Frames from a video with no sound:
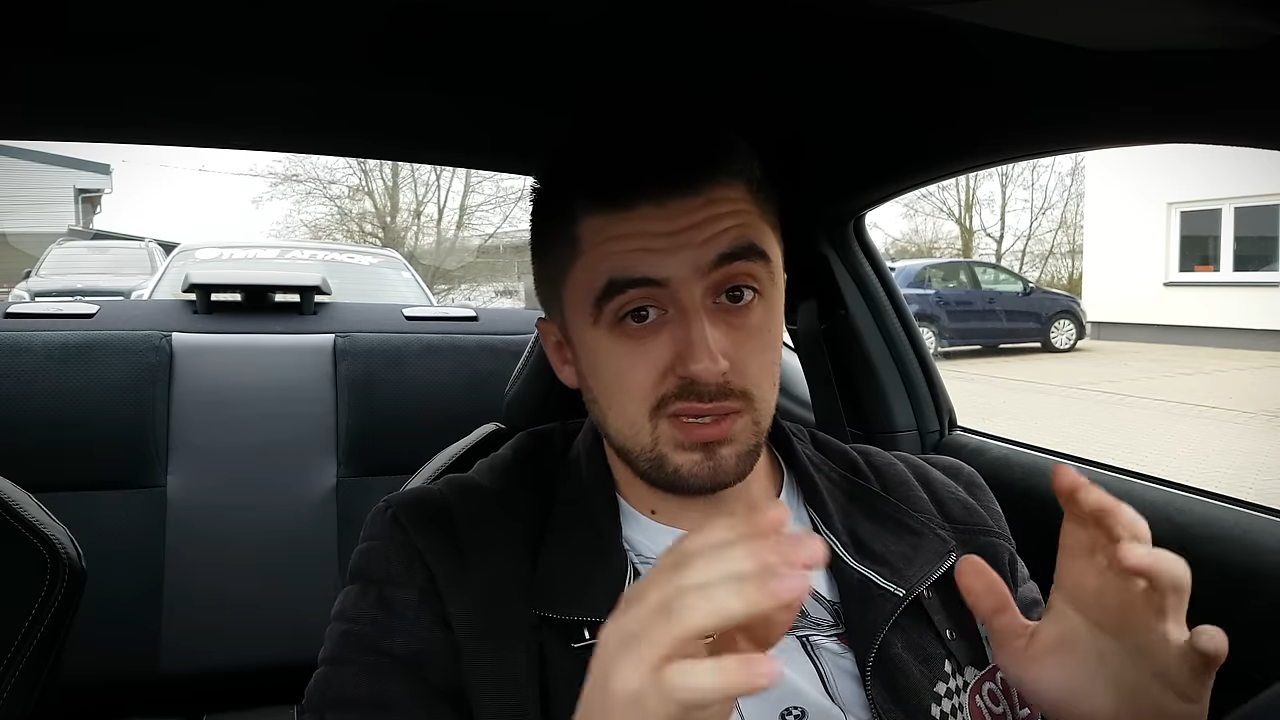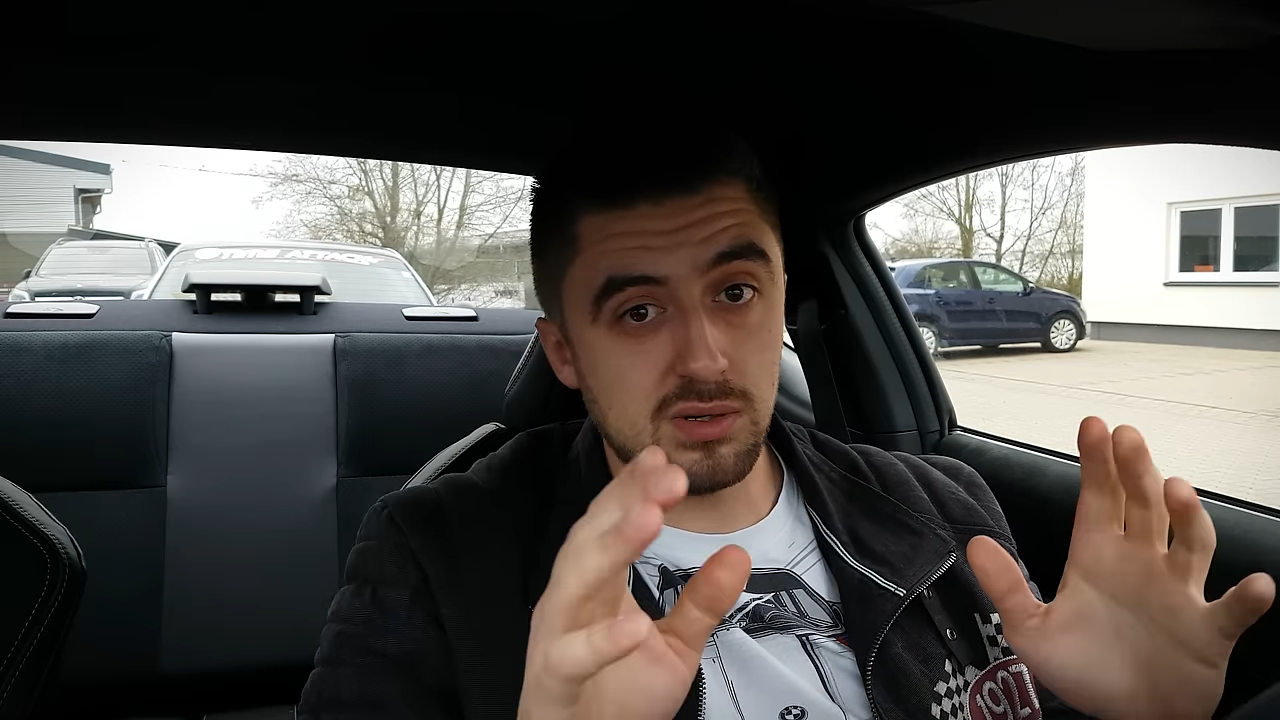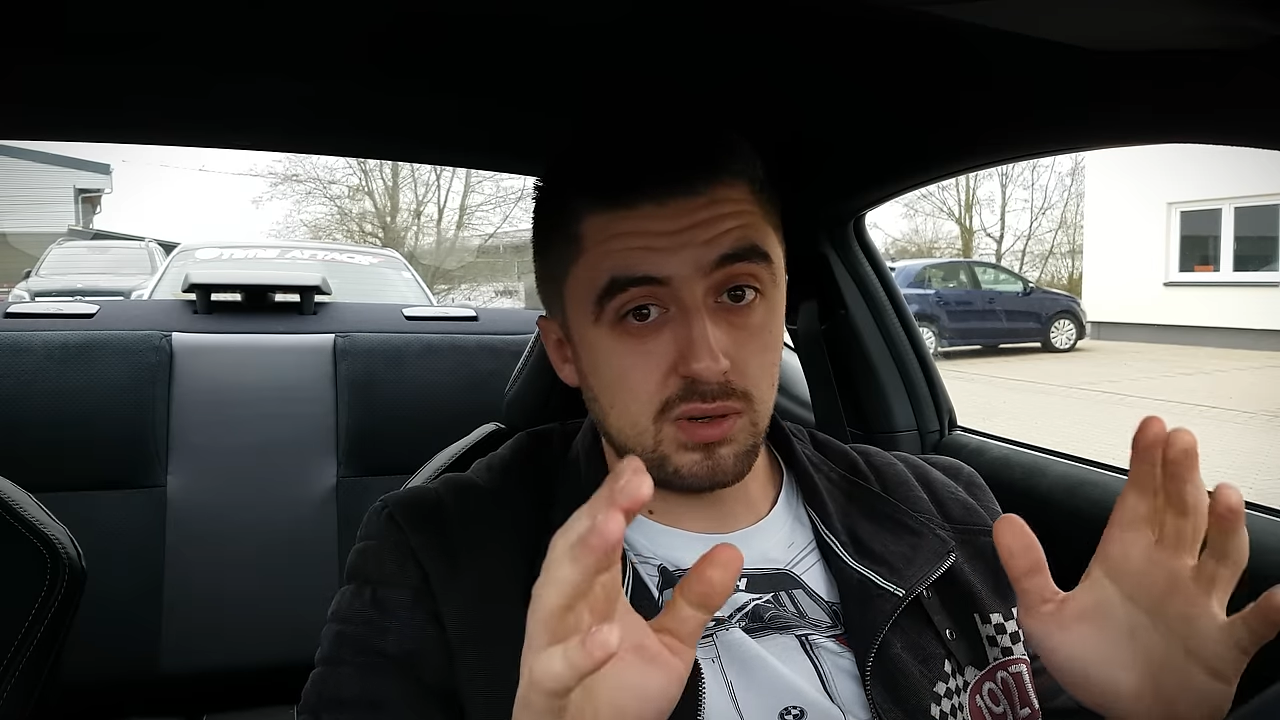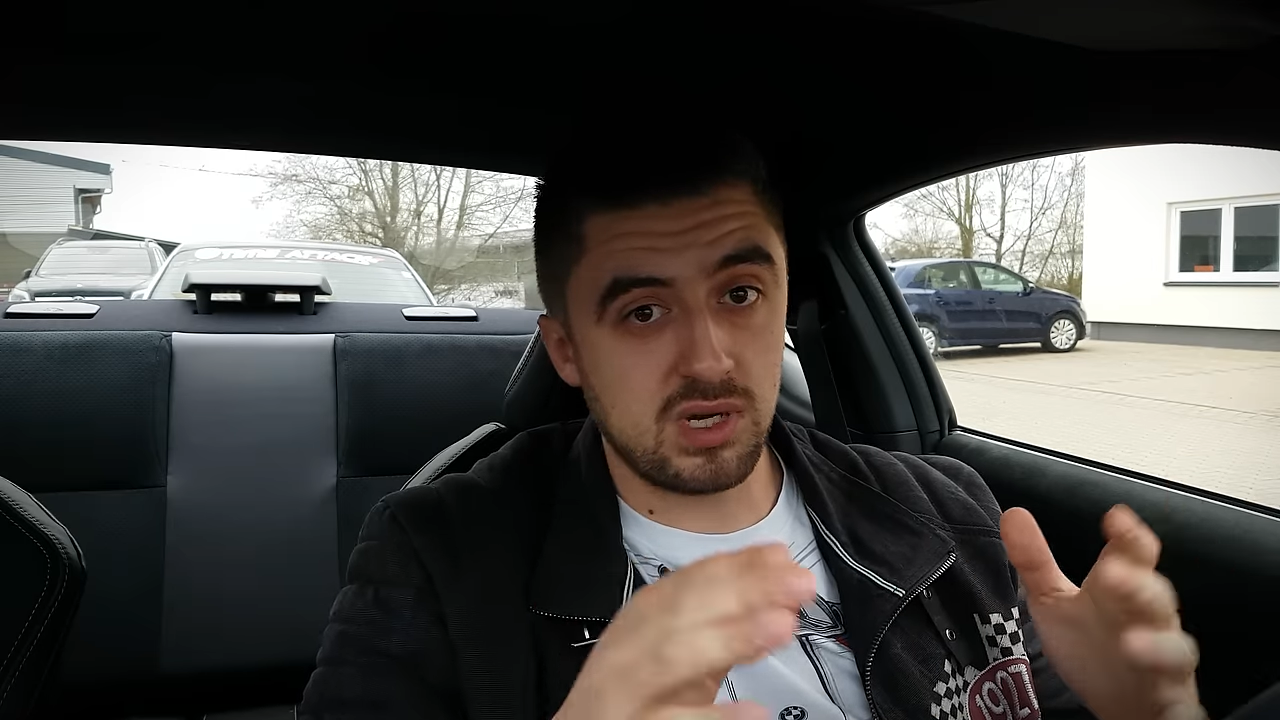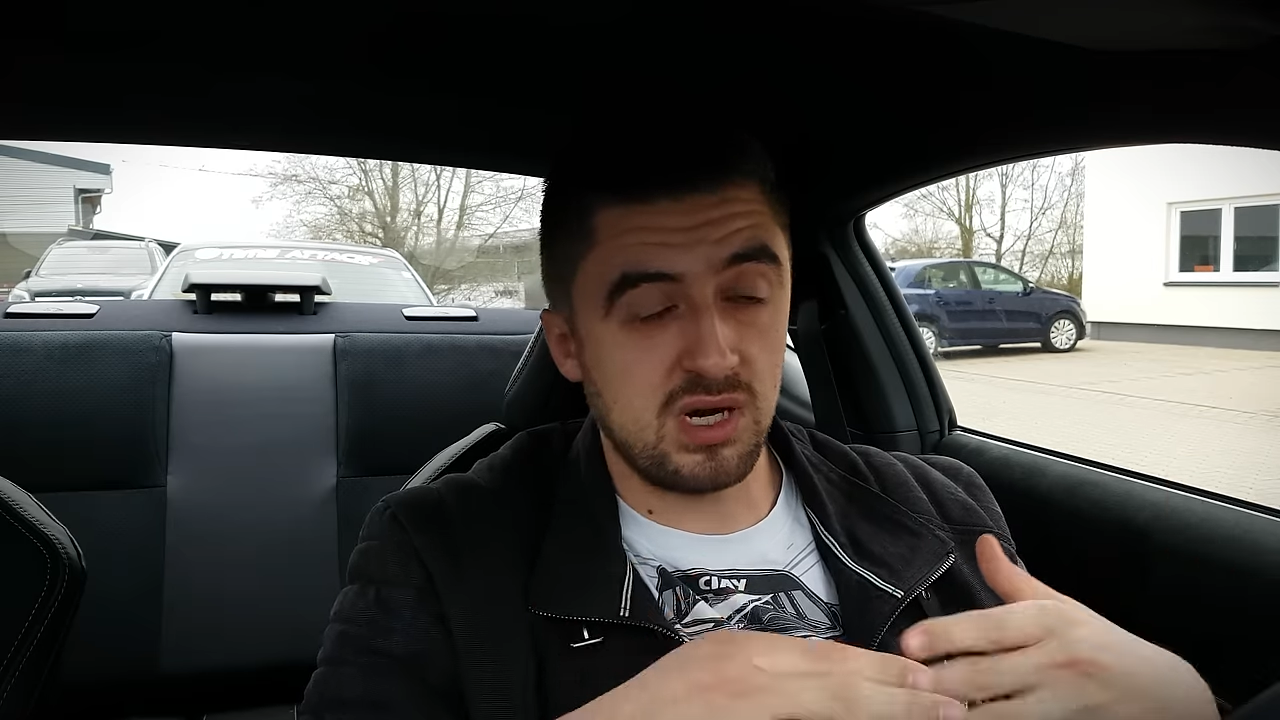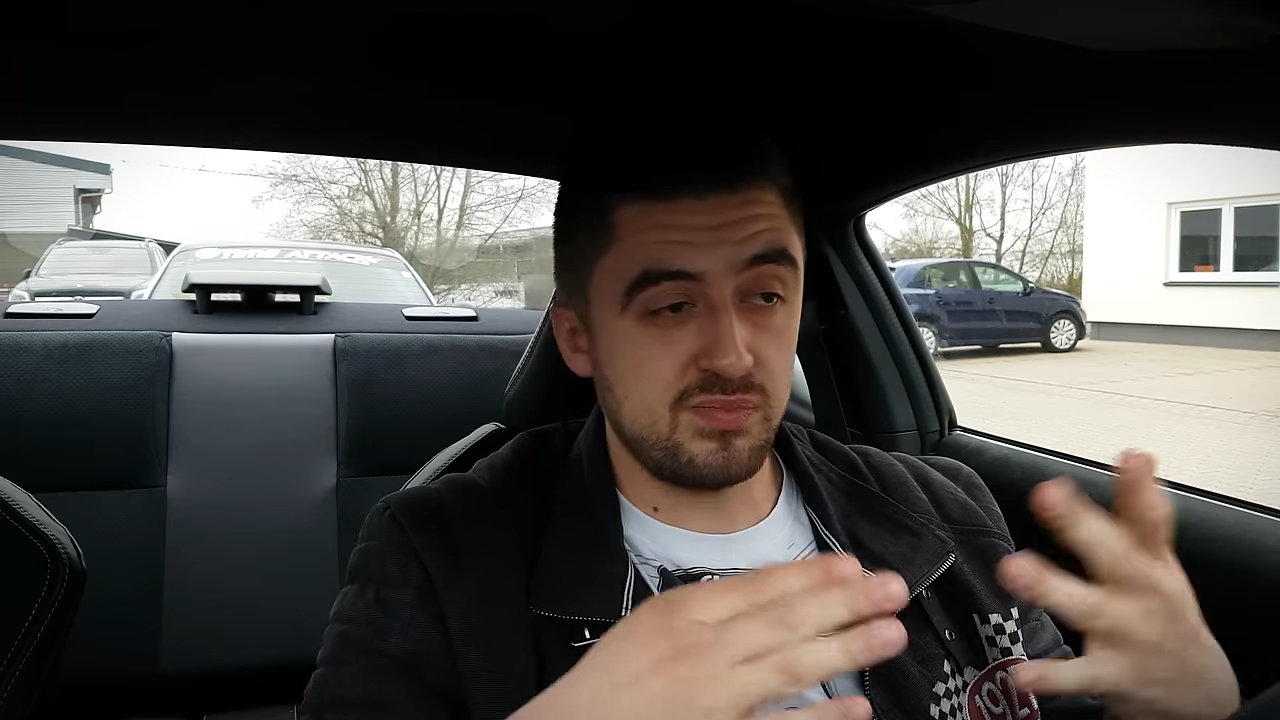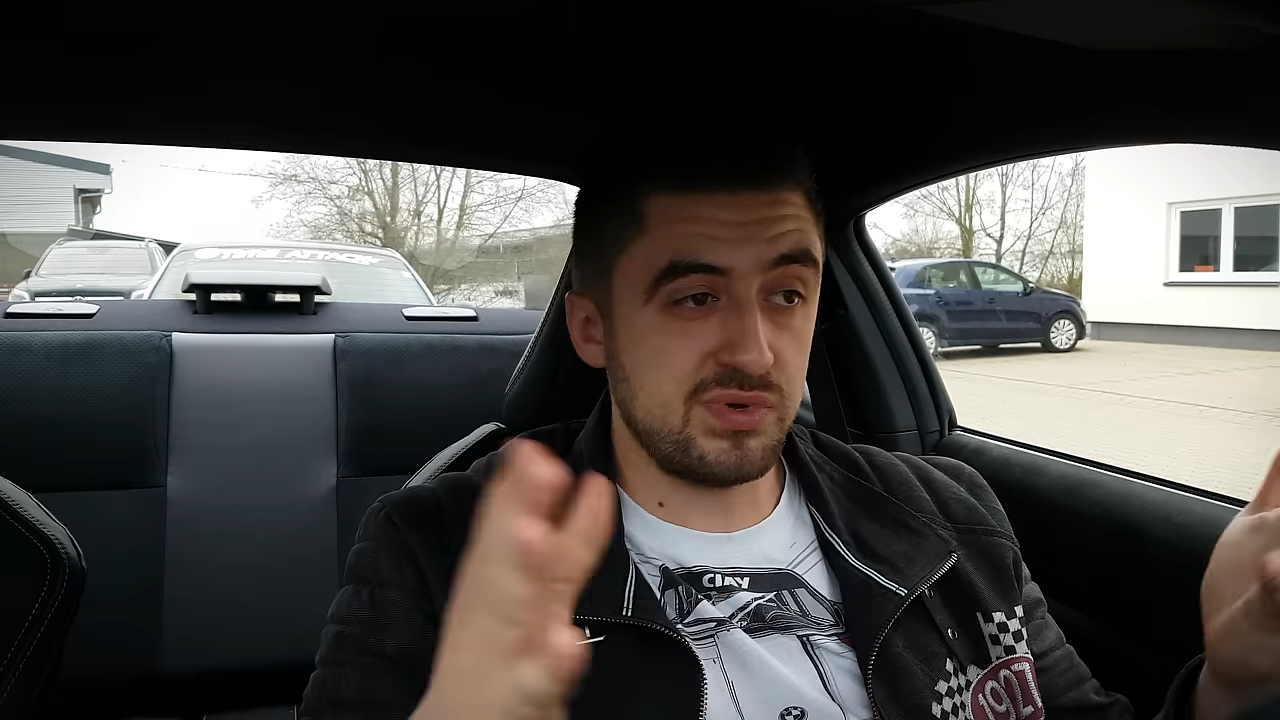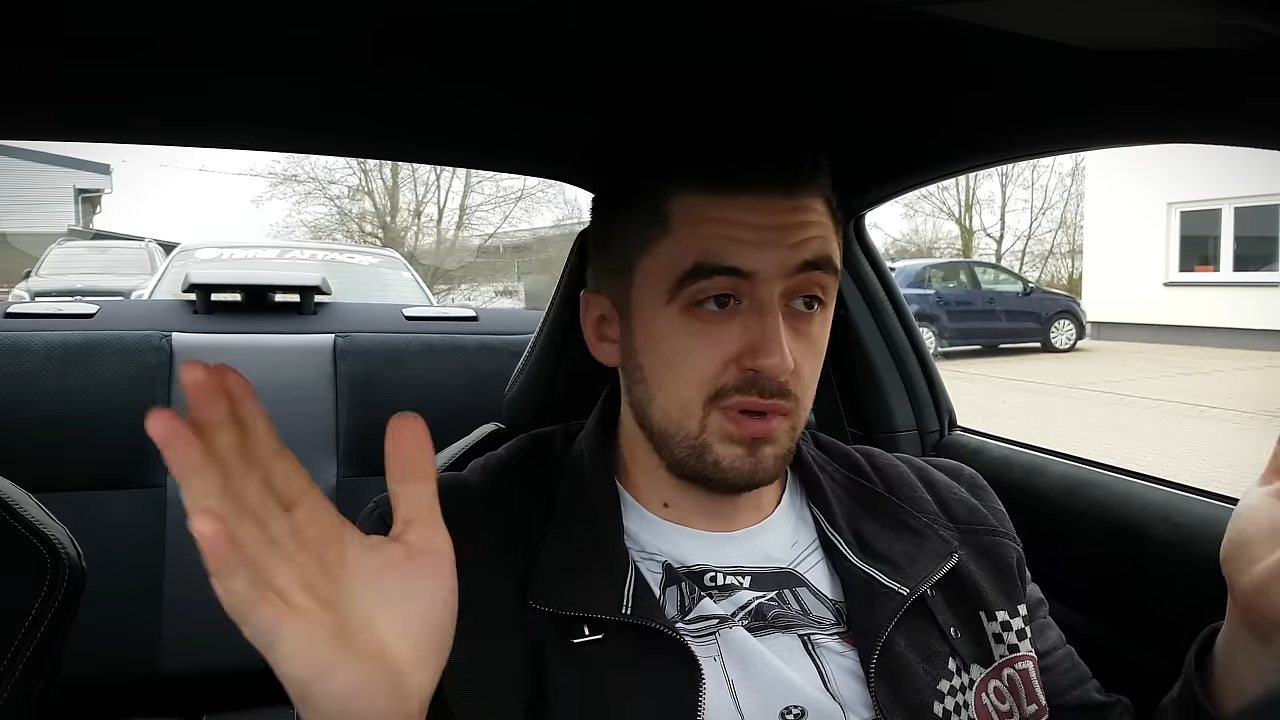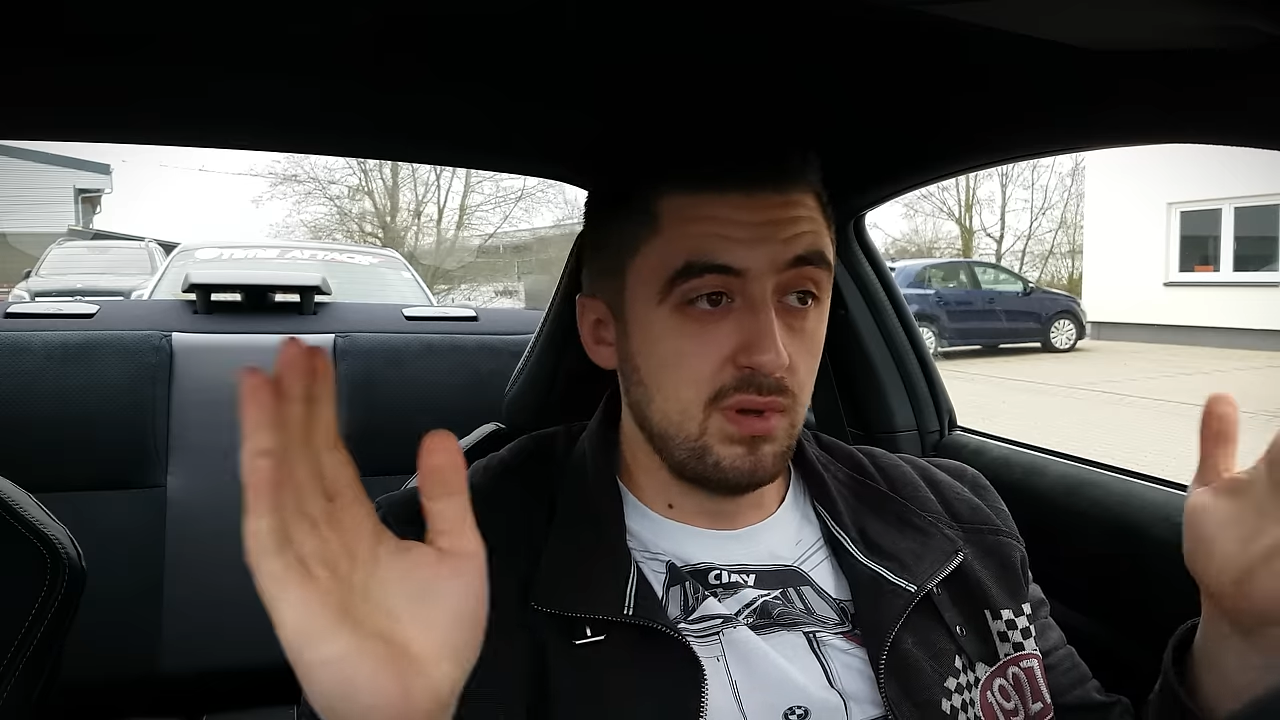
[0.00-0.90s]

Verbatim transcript: euro cup